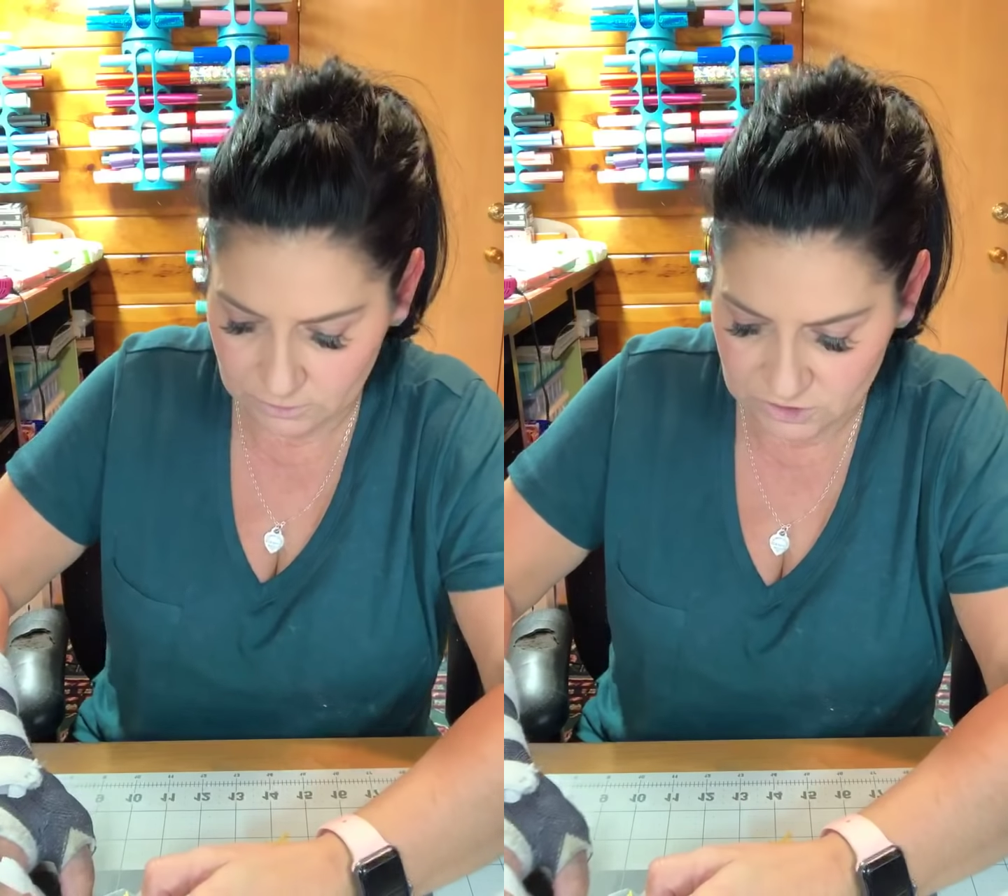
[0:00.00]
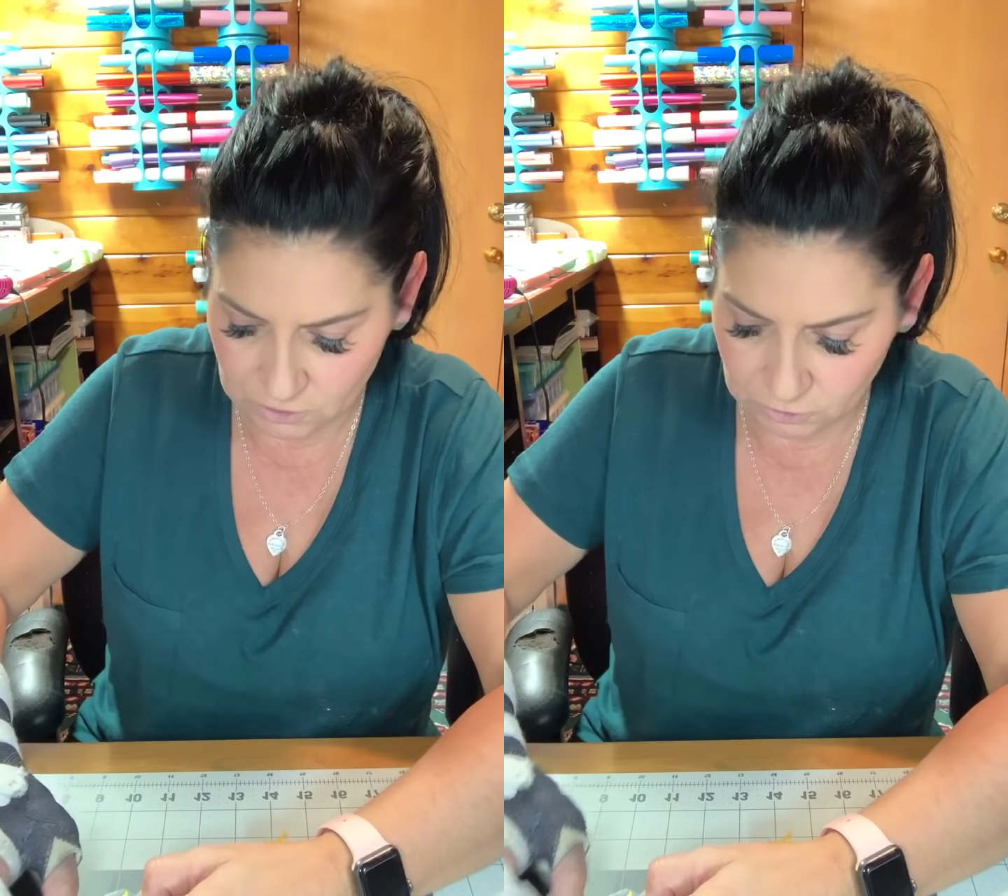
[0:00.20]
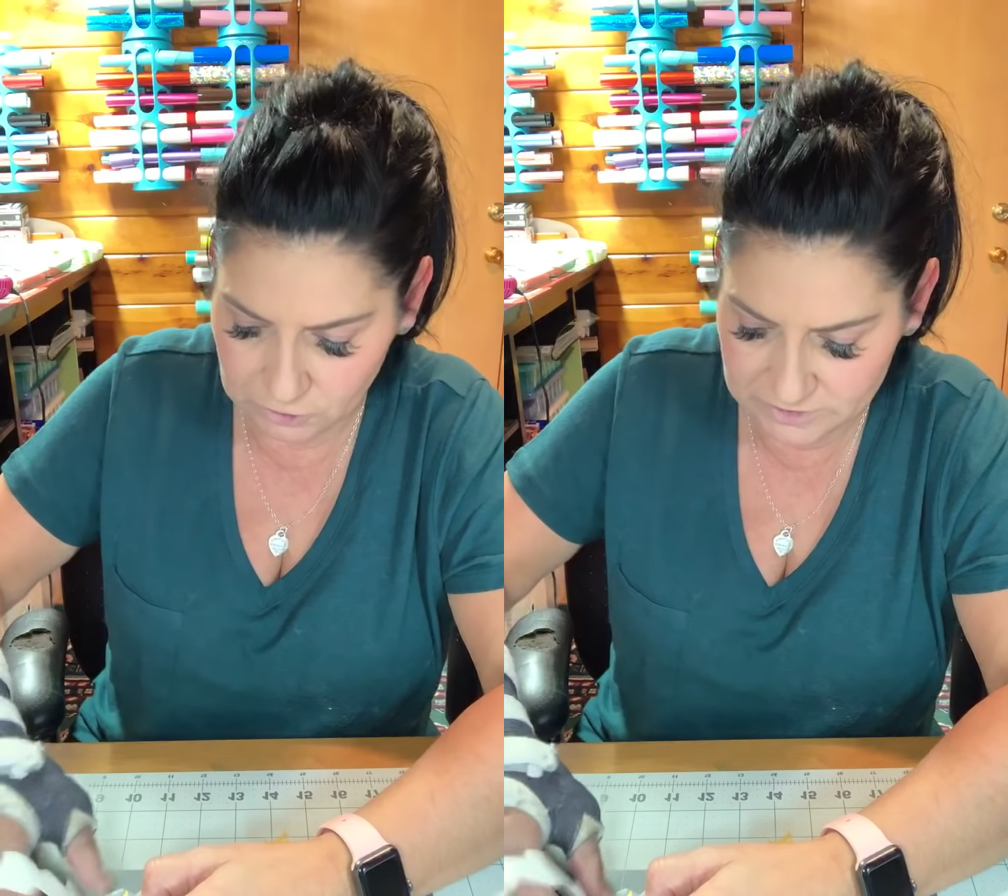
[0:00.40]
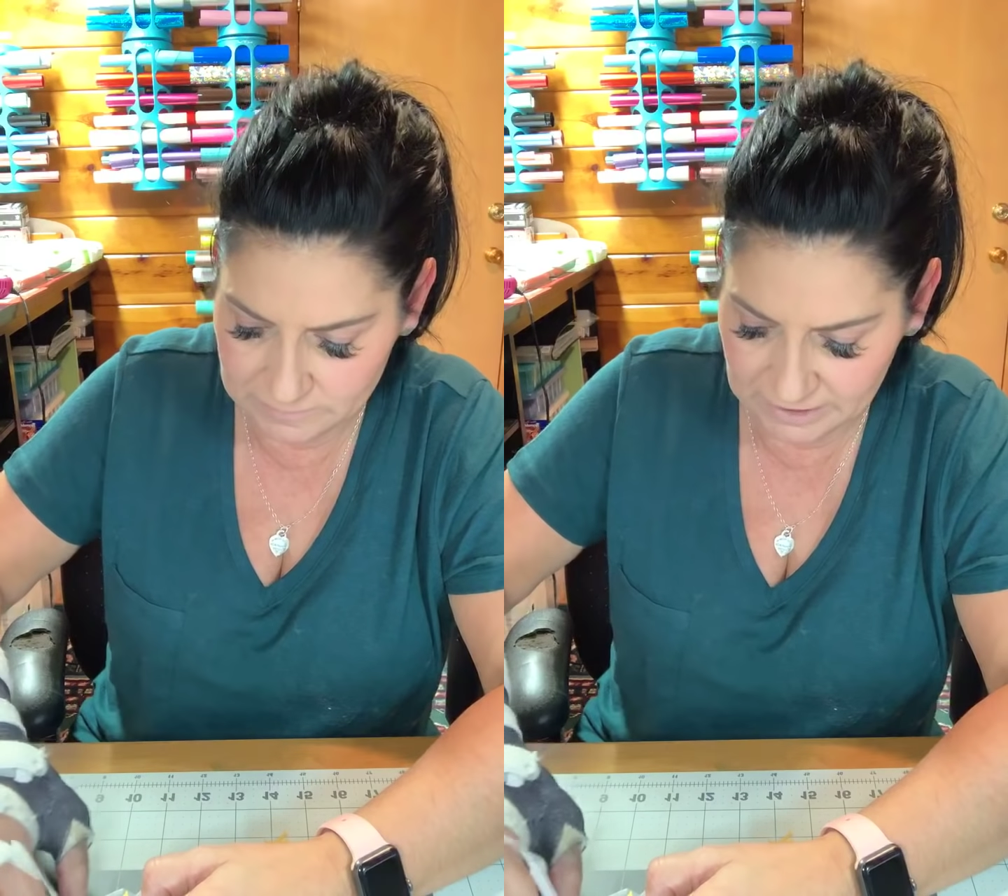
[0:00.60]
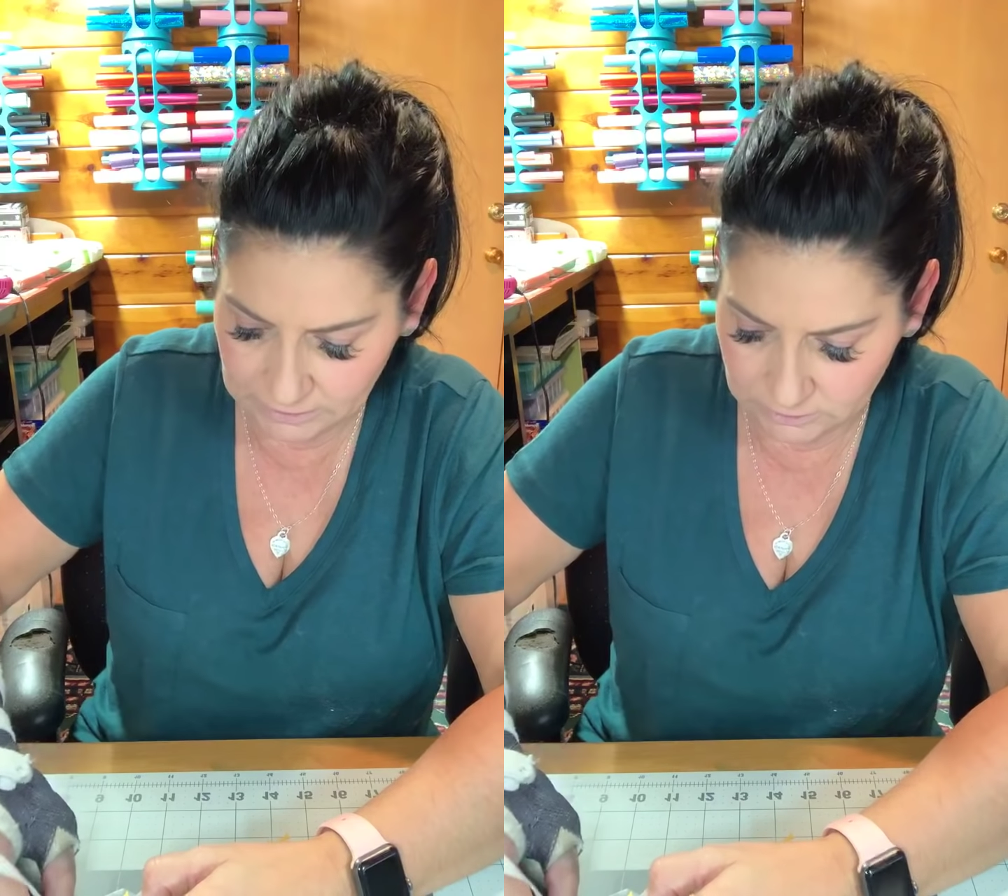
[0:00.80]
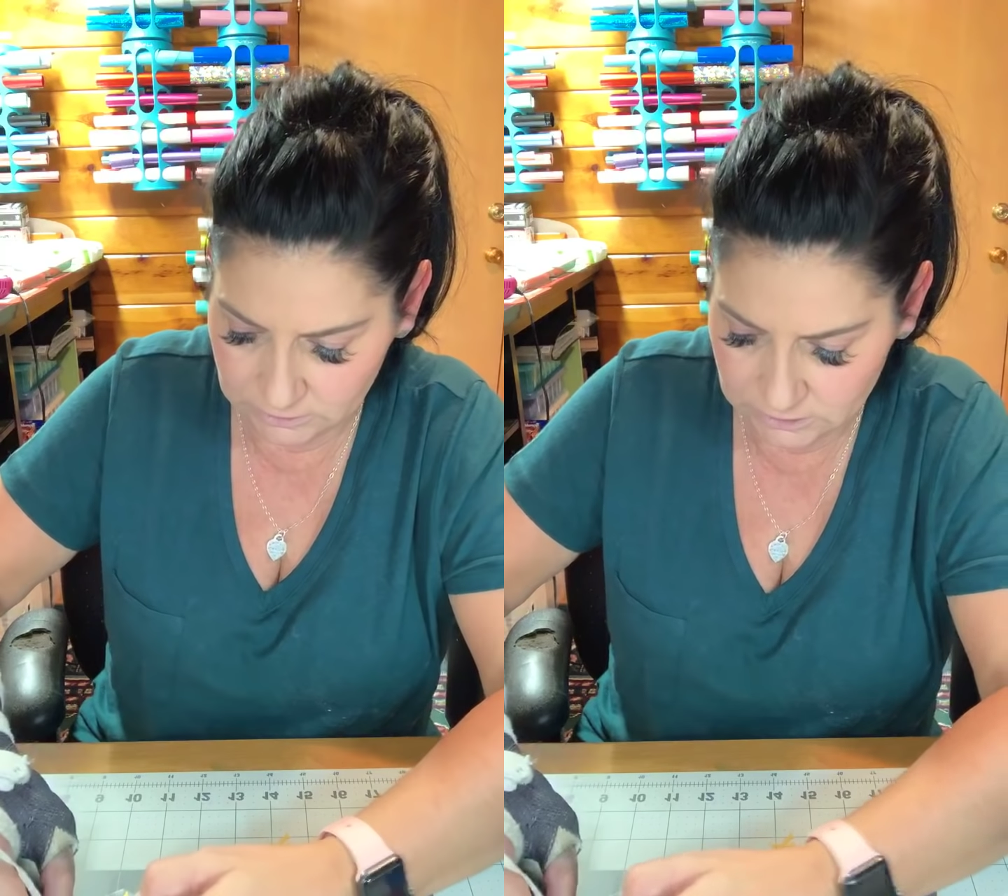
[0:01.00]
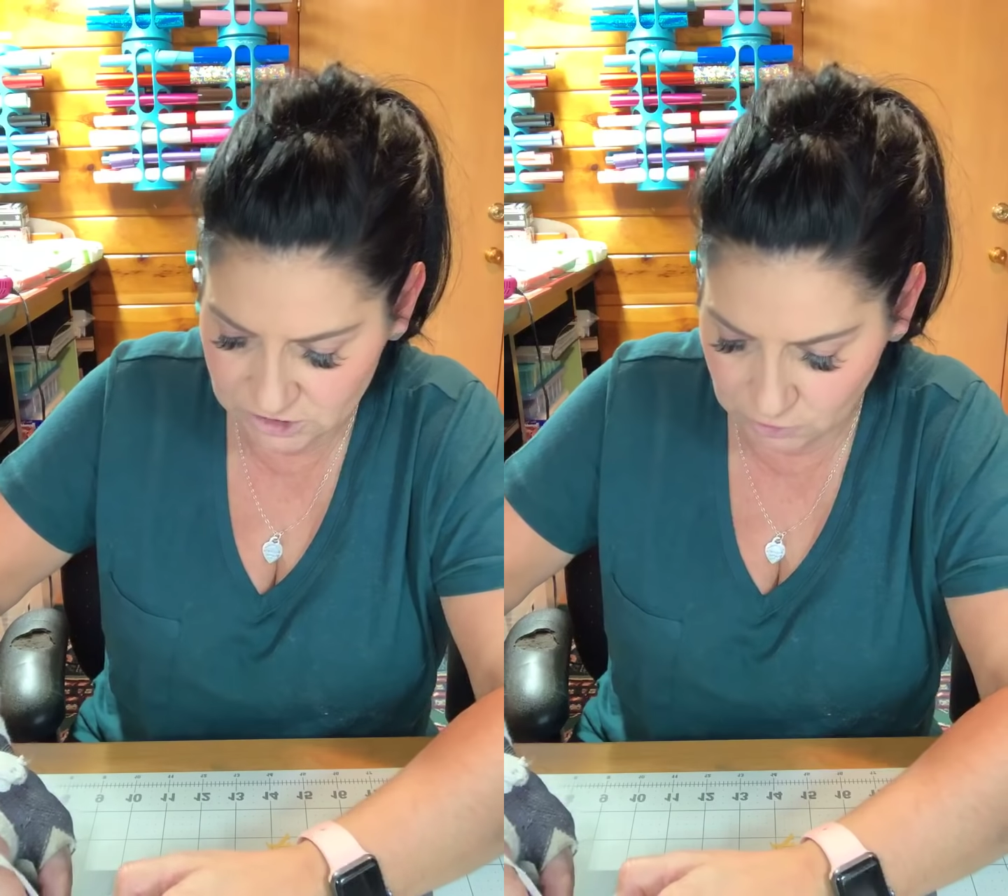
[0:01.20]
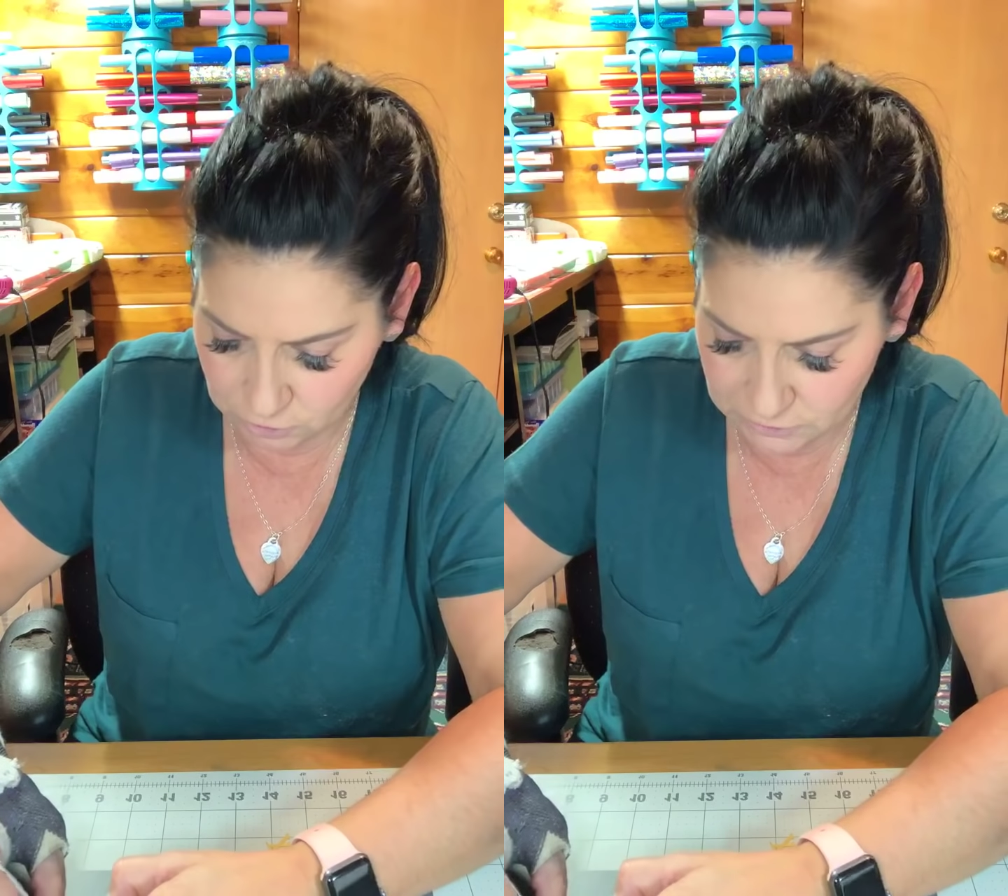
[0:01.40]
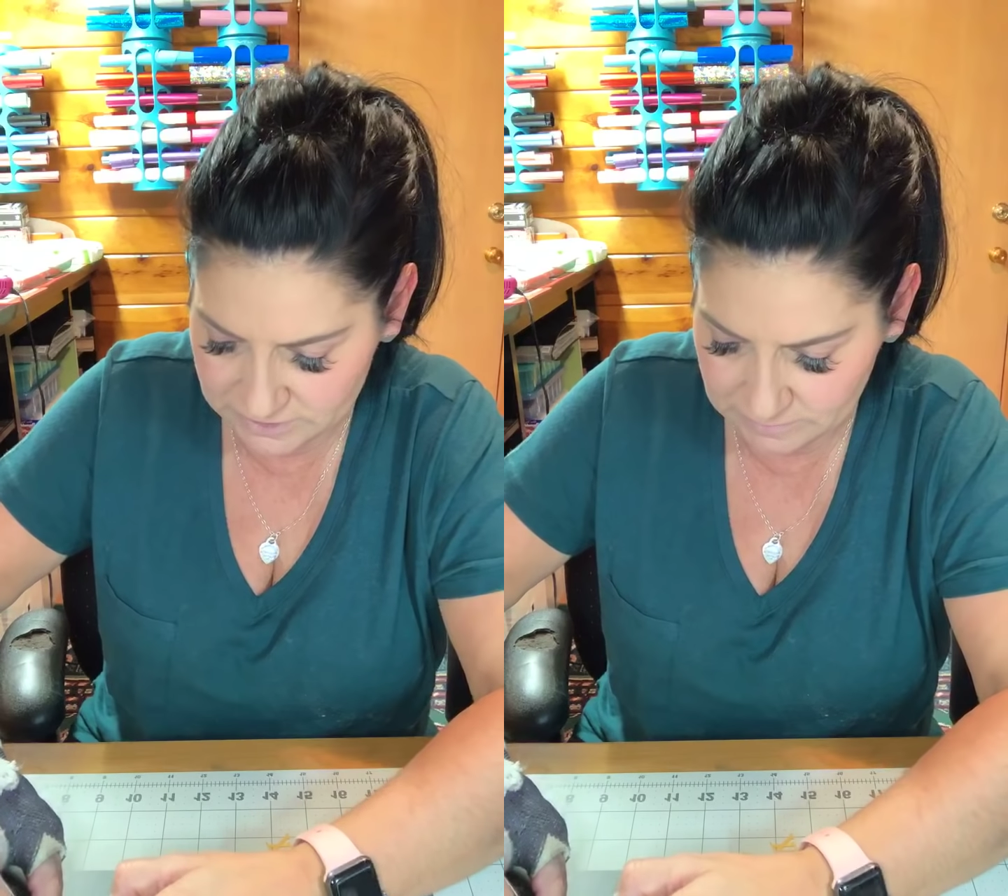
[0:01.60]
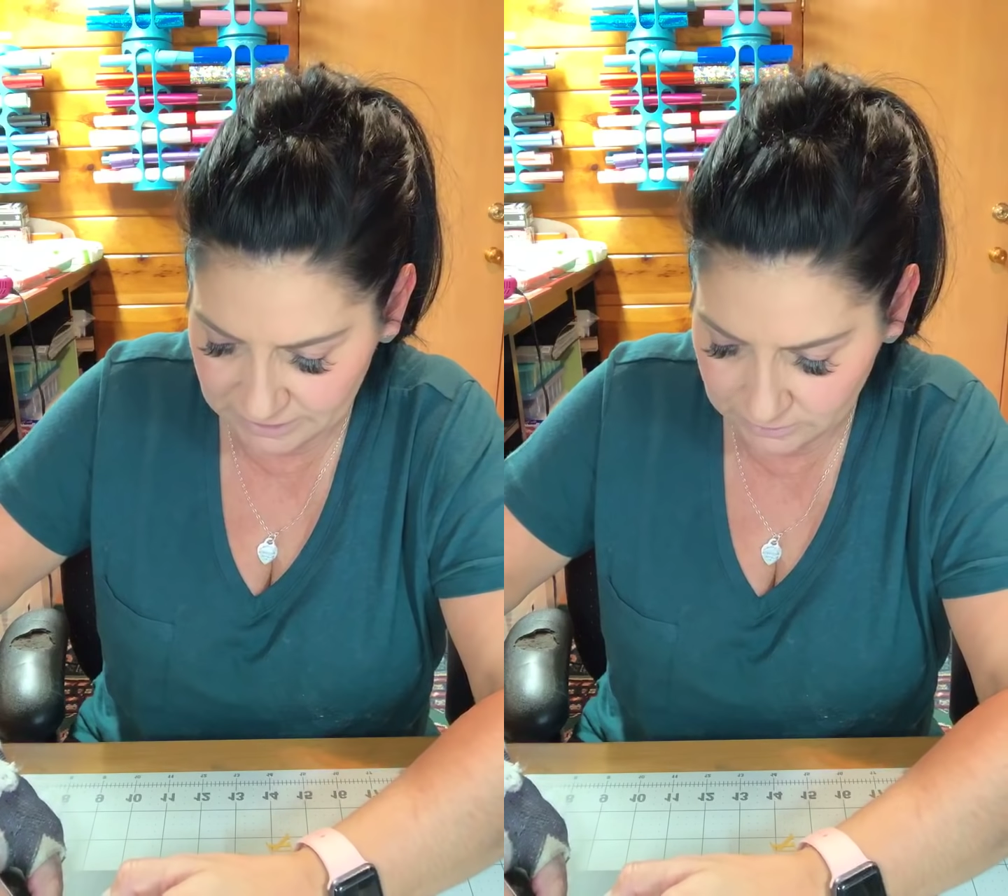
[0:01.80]
Don't lose me. Don't
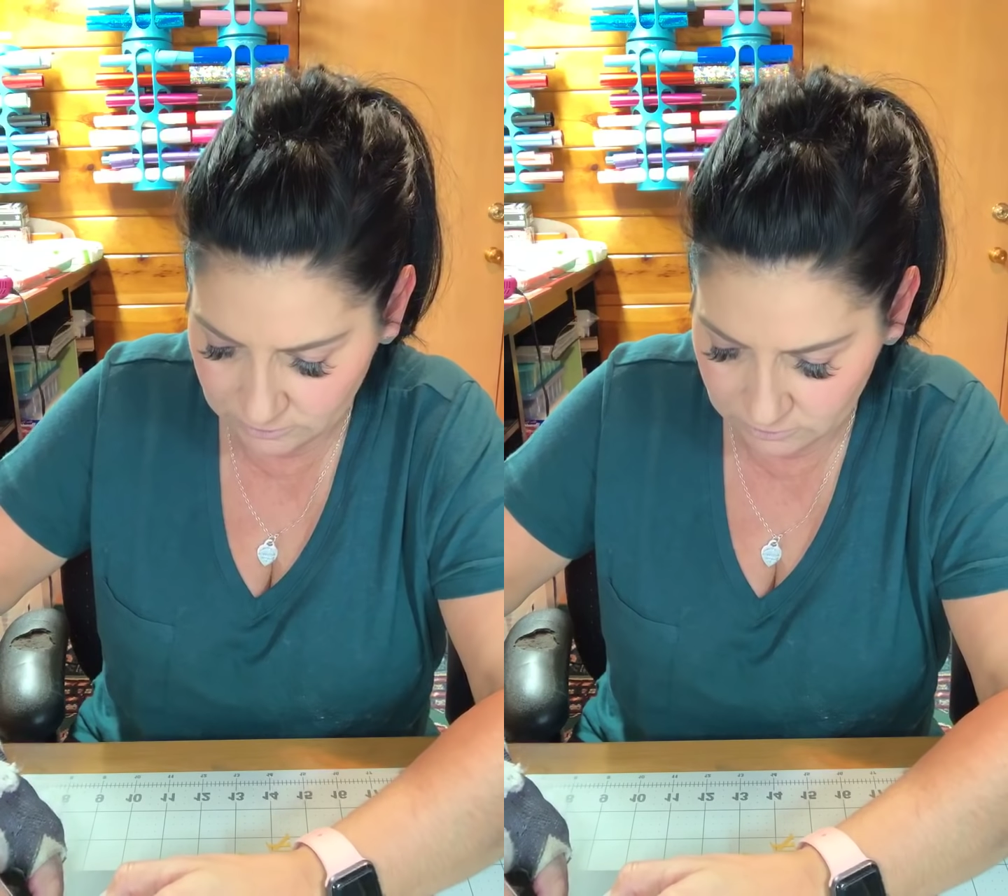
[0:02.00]
lose me.